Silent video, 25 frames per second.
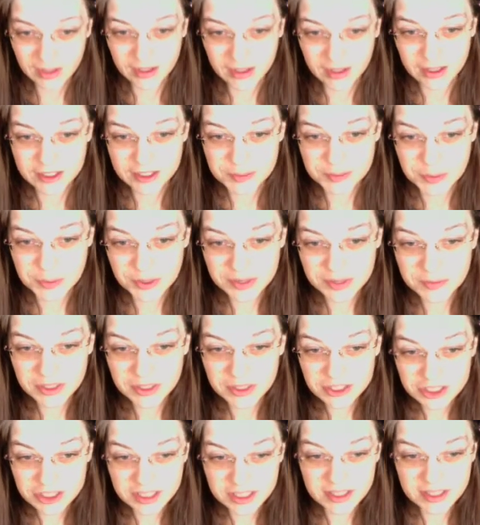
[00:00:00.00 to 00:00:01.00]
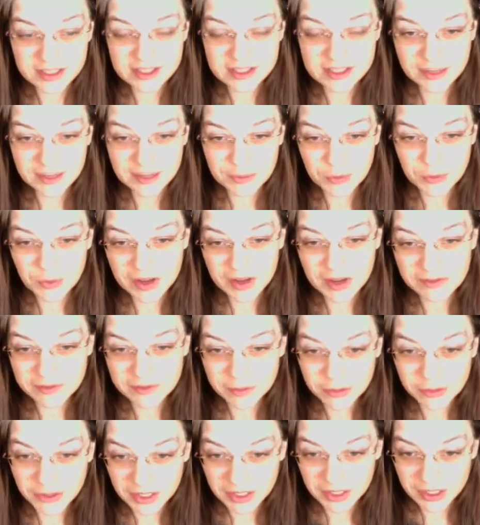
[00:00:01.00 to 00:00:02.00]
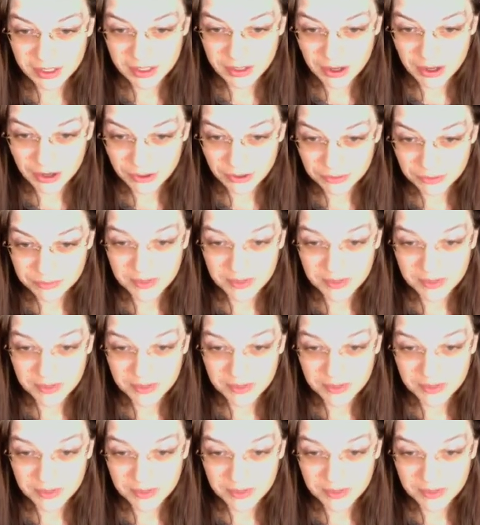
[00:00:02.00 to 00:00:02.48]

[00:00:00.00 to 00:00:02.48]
It's pretty much it. Step away from your ego.